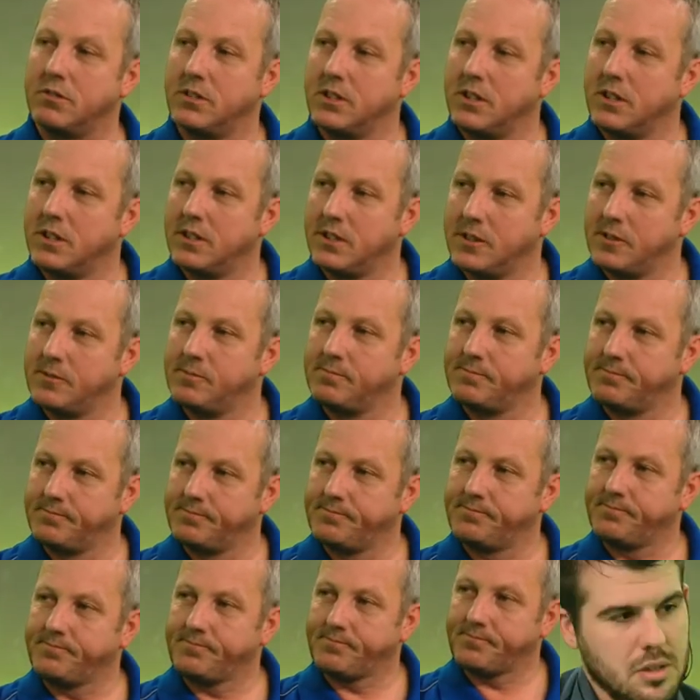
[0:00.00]
I do agree with you there,
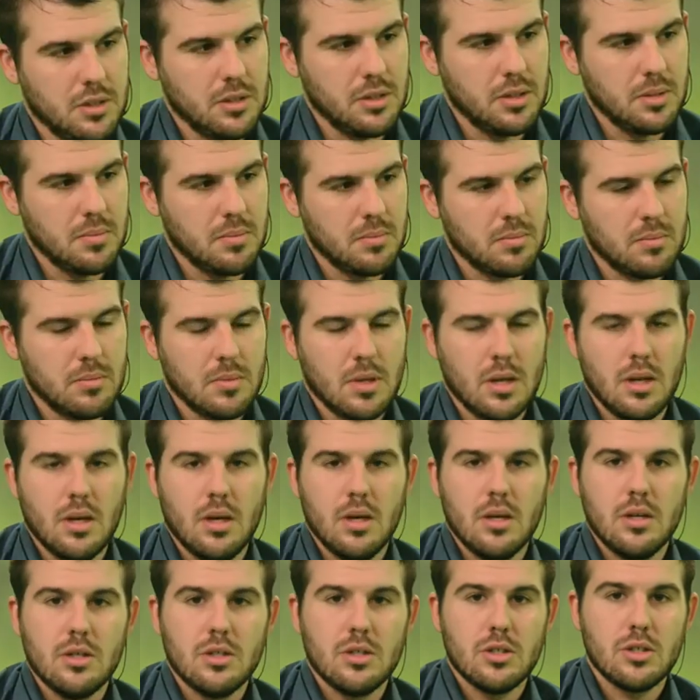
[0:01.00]
Dave, actually.
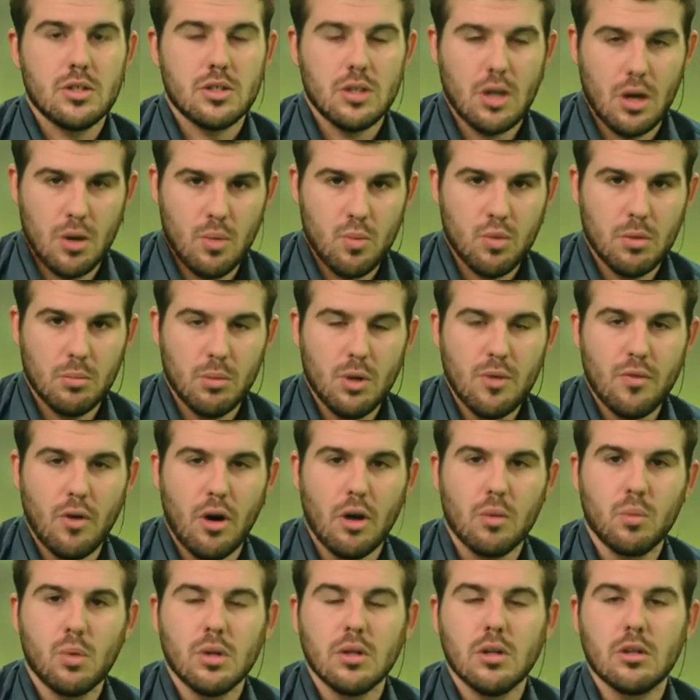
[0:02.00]
So we'll move
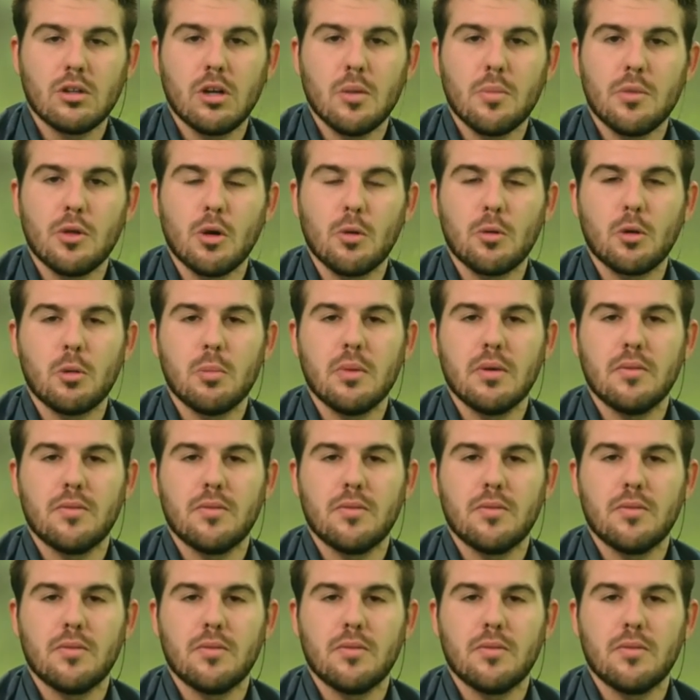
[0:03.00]
on. We'll look at the upcoming